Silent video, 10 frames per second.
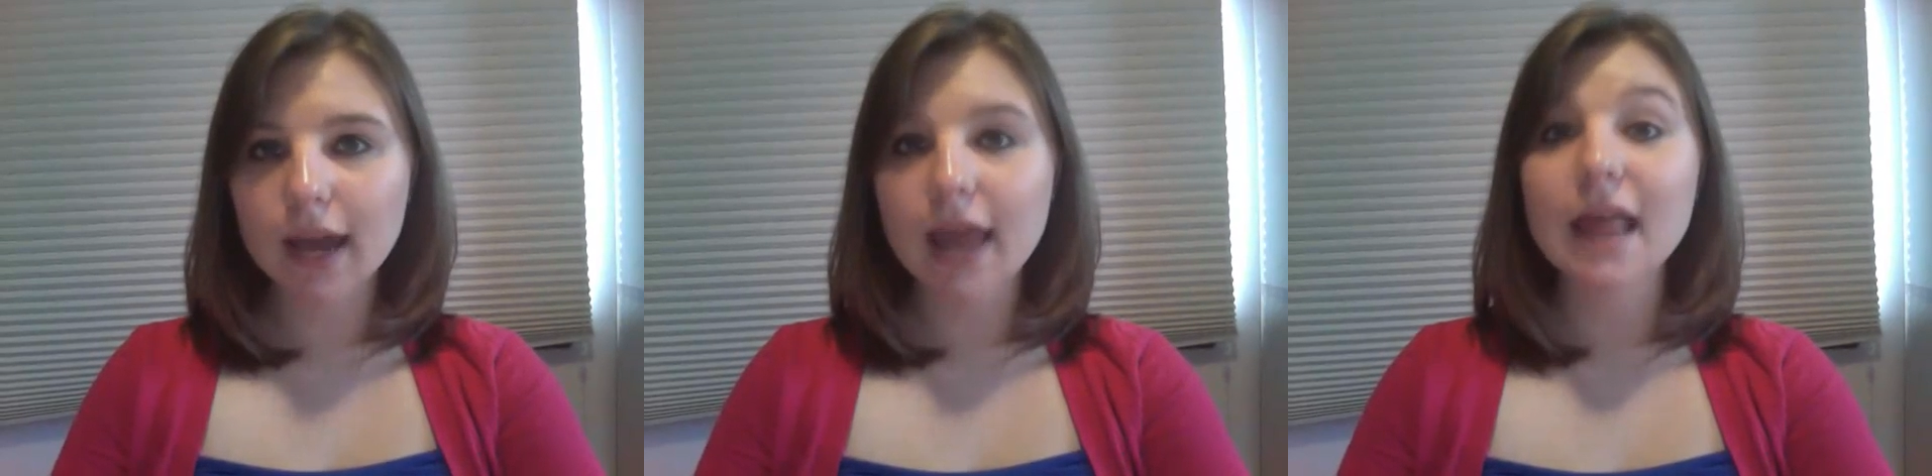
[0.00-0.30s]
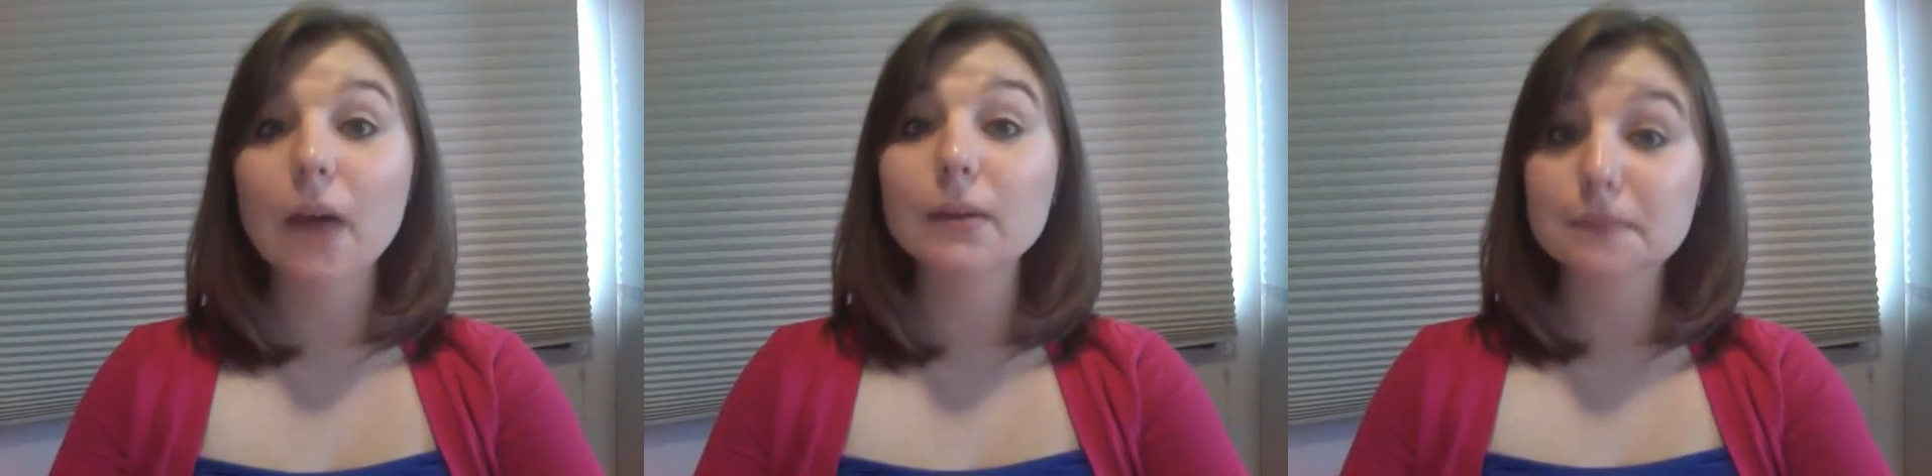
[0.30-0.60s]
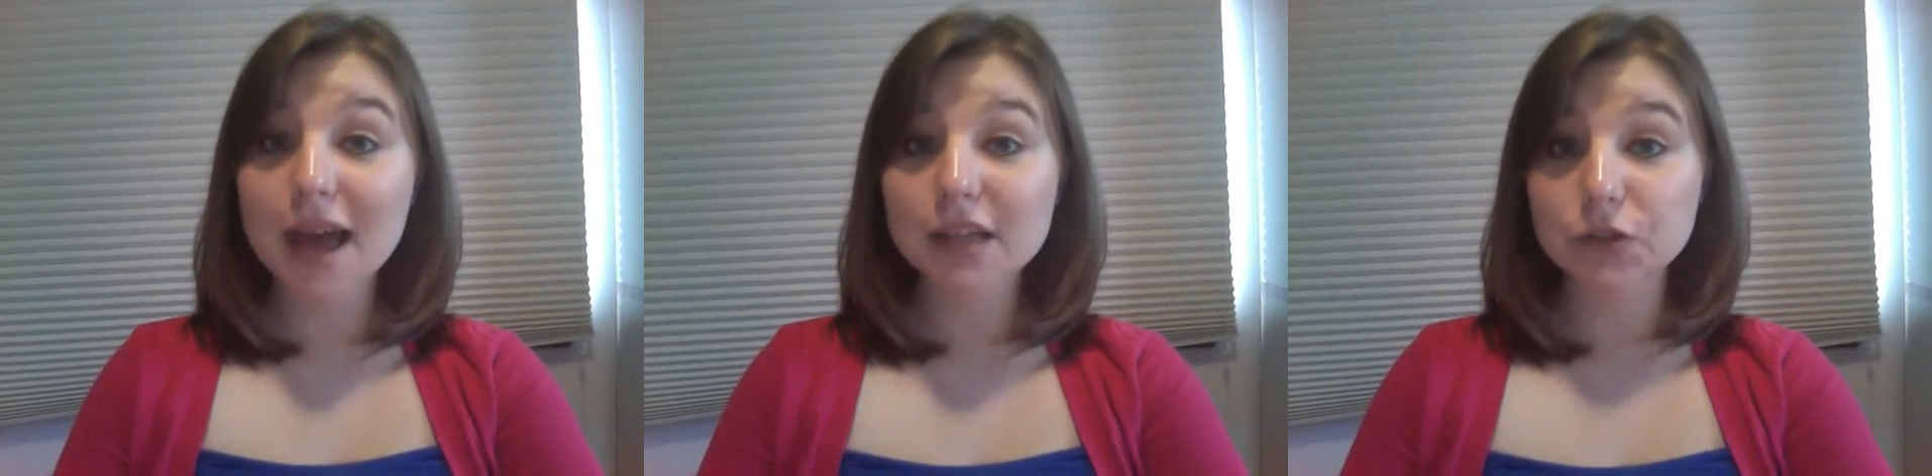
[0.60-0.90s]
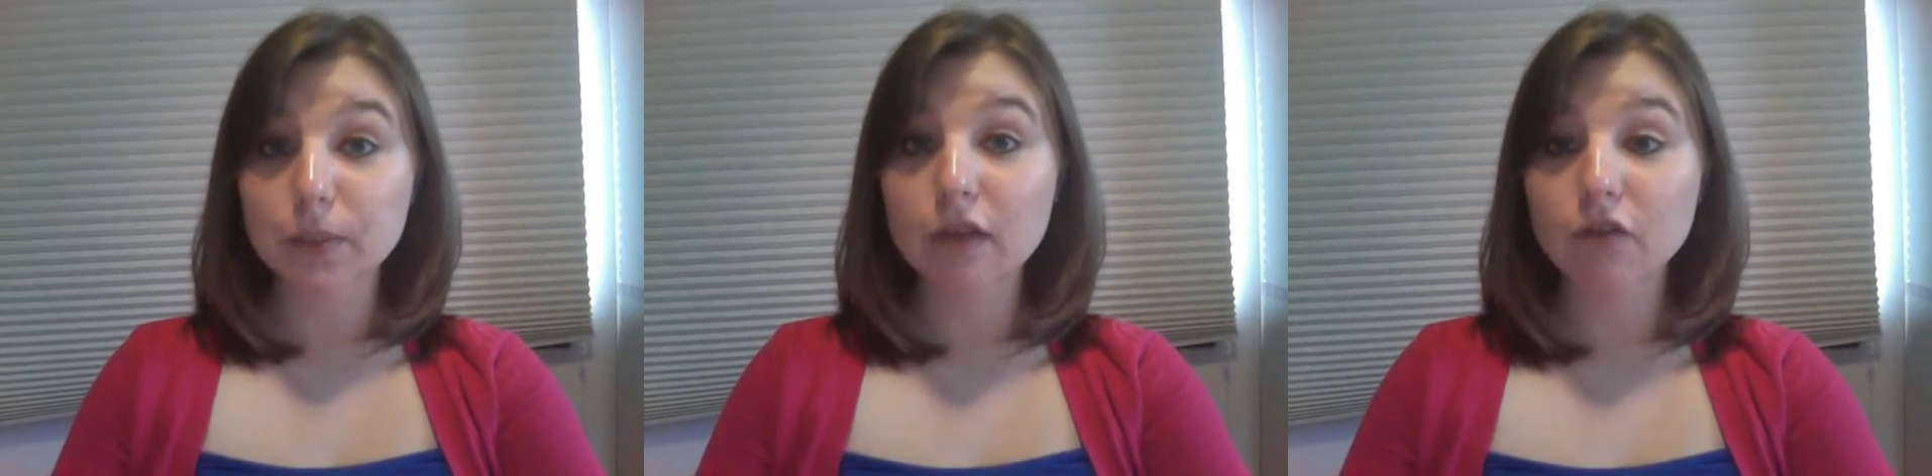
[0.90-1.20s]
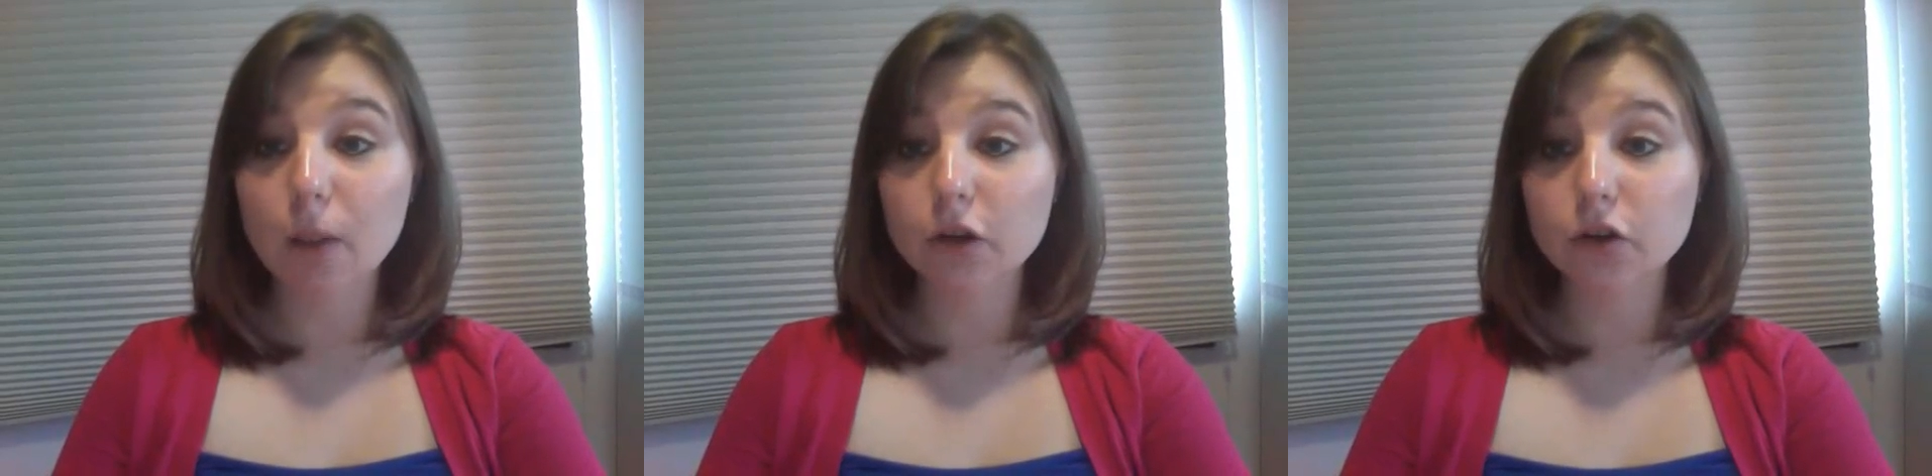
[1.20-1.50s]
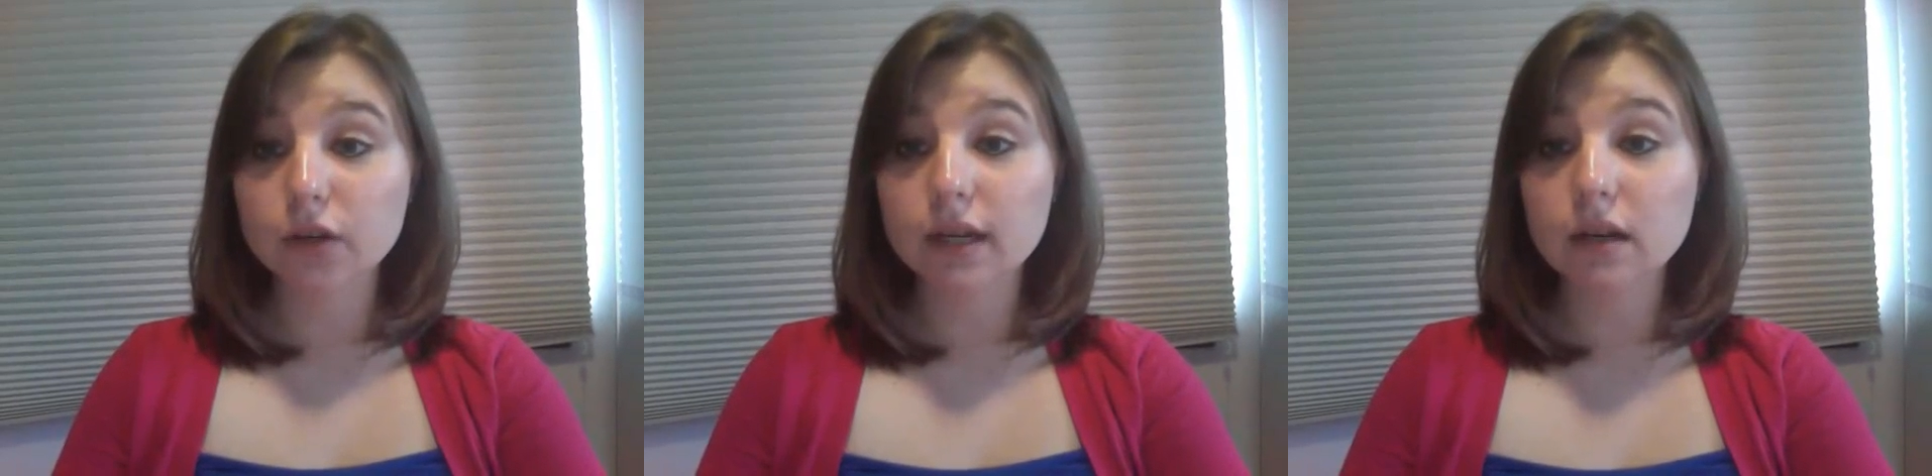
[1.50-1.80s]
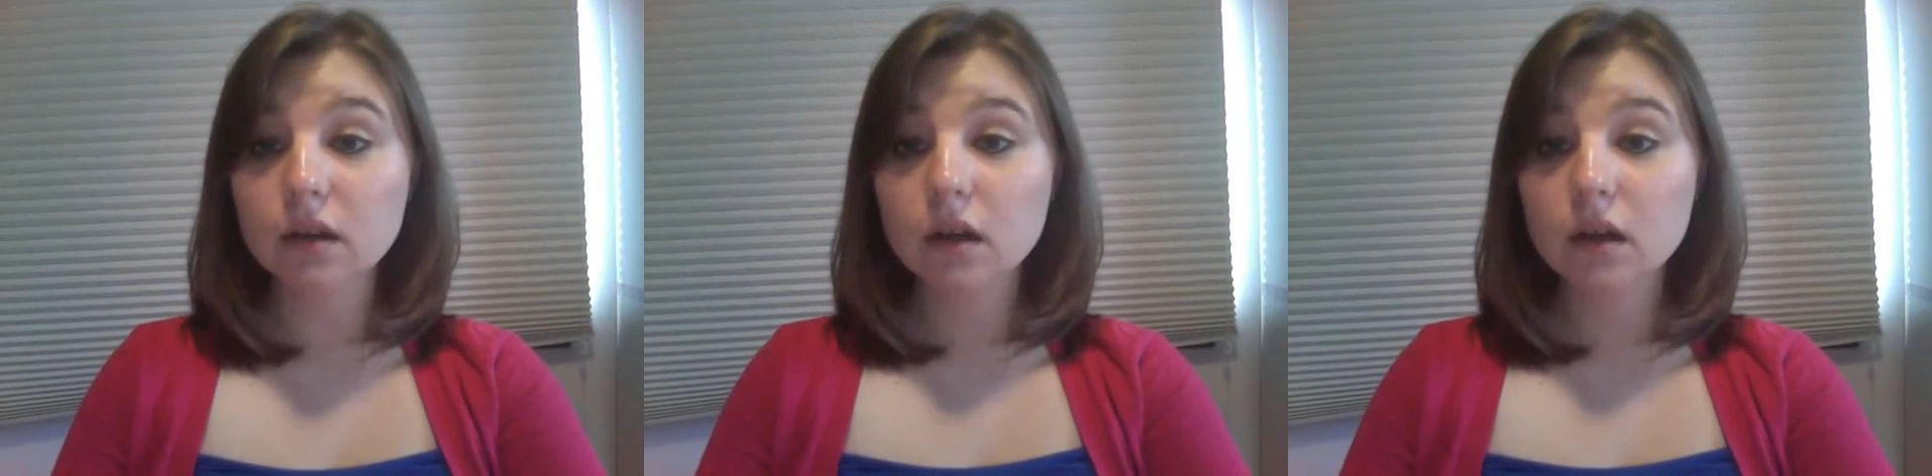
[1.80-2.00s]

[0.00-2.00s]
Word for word: and that was Mastery by Robert Greene.